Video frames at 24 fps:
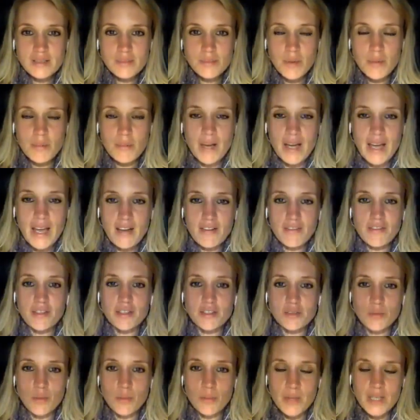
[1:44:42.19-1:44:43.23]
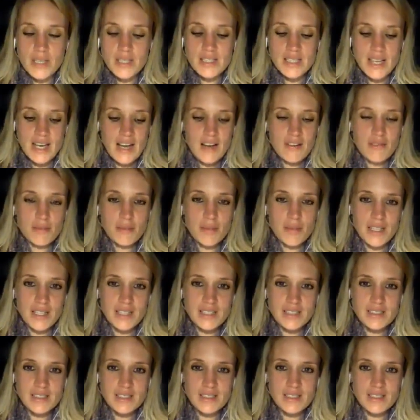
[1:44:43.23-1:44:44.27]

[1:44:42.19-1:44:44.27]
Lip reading: but my efforts will be to have peace.